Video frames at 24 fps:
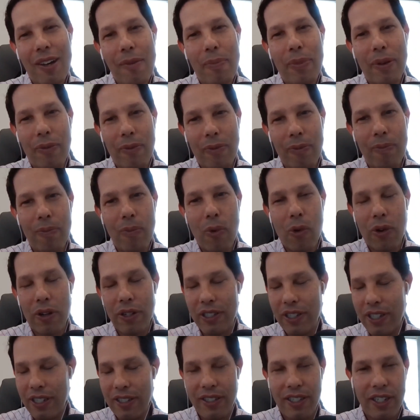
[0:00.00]
But more
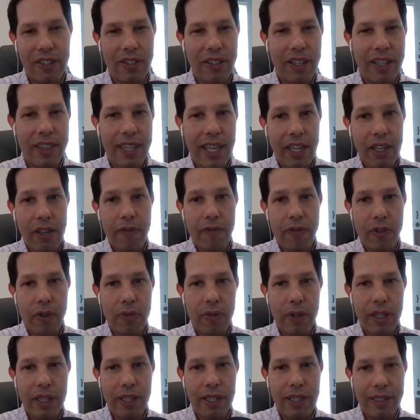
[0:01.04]
sincerely, thank you for
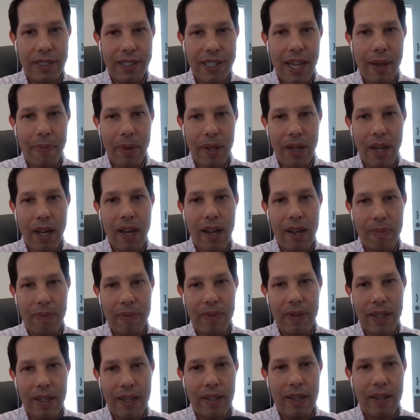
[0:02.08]
really stepping up.
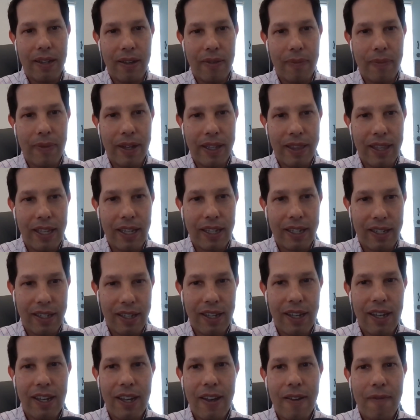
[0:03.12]
I think,
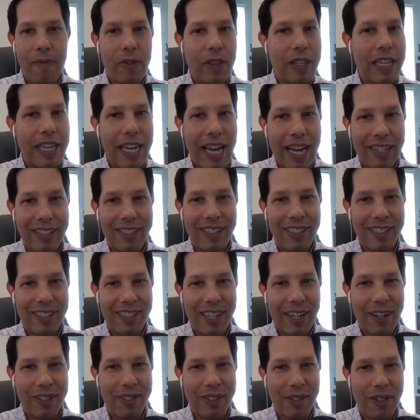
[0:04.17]
yes,
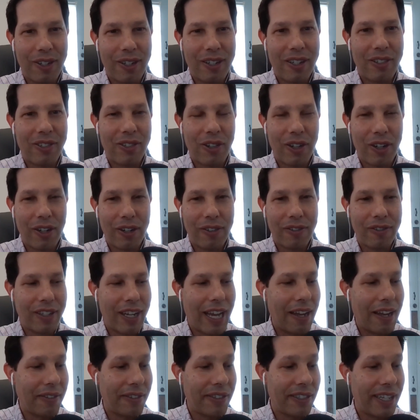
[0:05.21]
Sarasota deserves
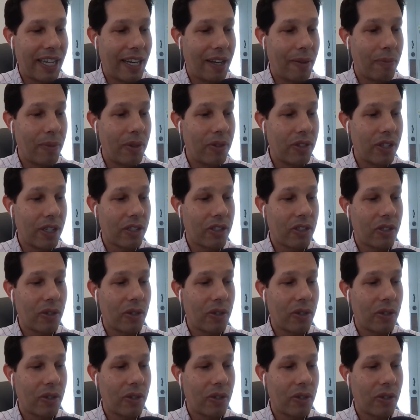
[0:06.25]
outstanding music.